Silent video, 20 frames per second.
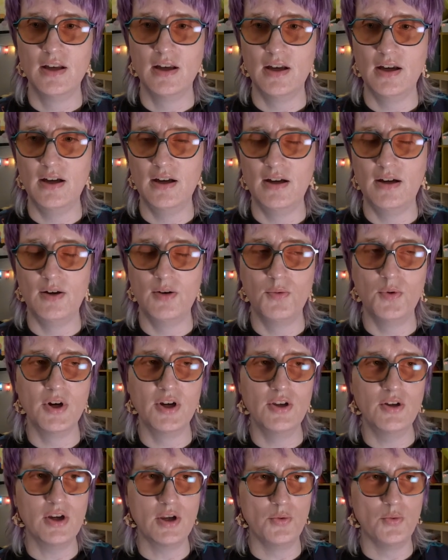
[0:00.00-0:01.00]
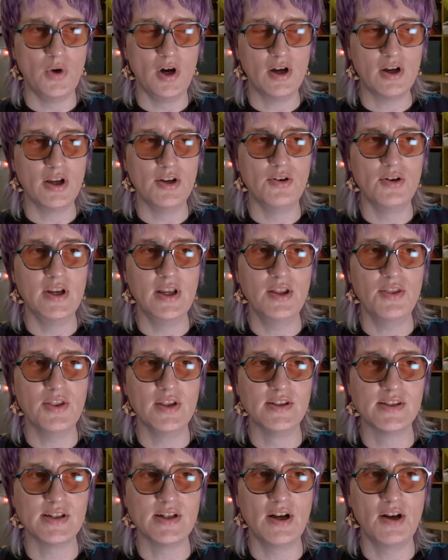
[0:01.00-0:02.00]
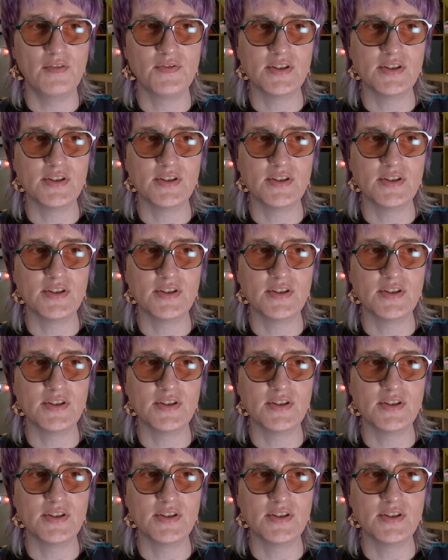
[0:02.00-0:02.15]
uh, where you can walk underneath and stuff.